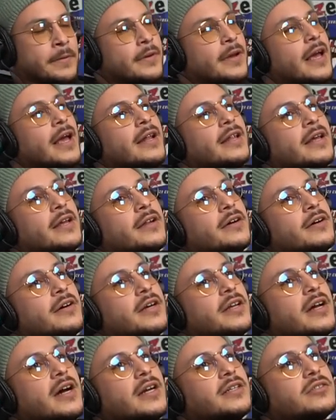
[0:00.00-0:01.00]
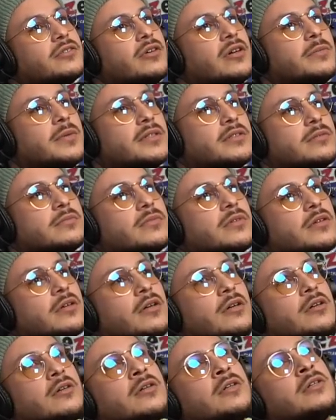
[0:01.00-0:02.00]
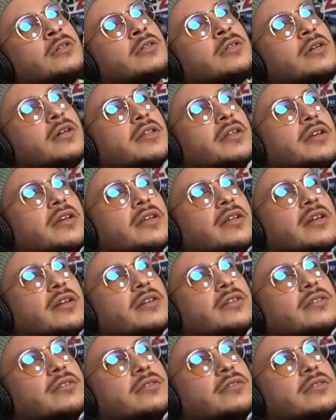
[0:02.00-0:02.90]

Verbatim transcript: And then in high school, I met some girl, I think in like